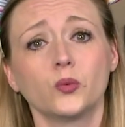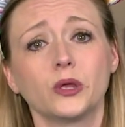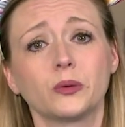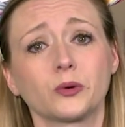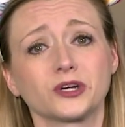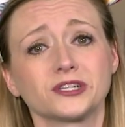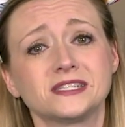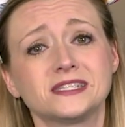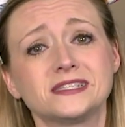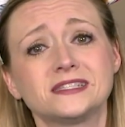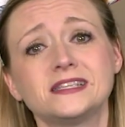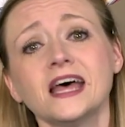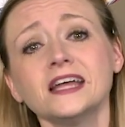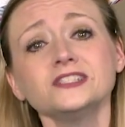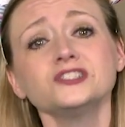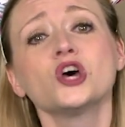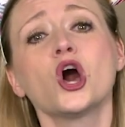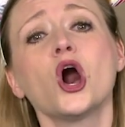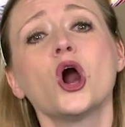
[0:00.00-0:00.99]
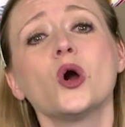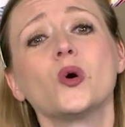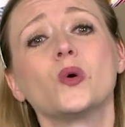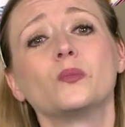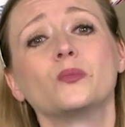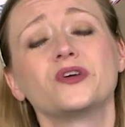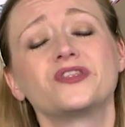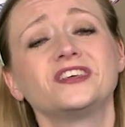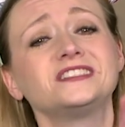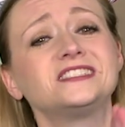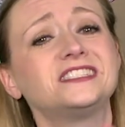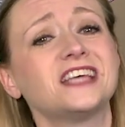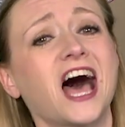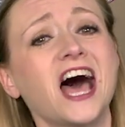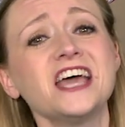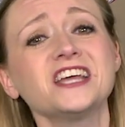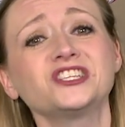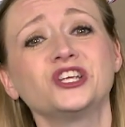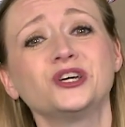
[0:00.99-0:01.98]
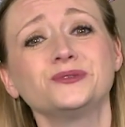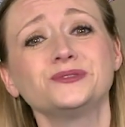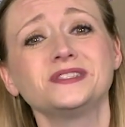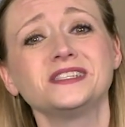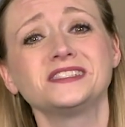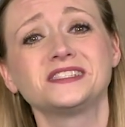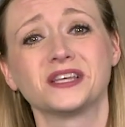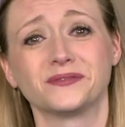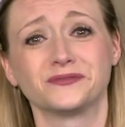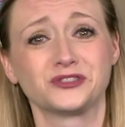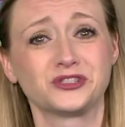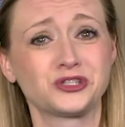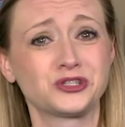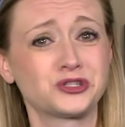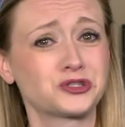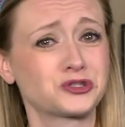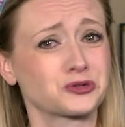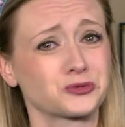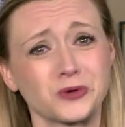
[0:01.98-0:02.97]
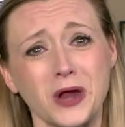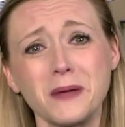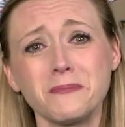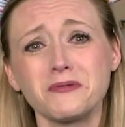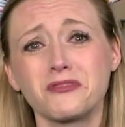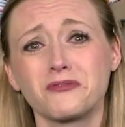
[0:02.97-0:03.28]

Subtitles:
we were sent home with a diagnosis of strep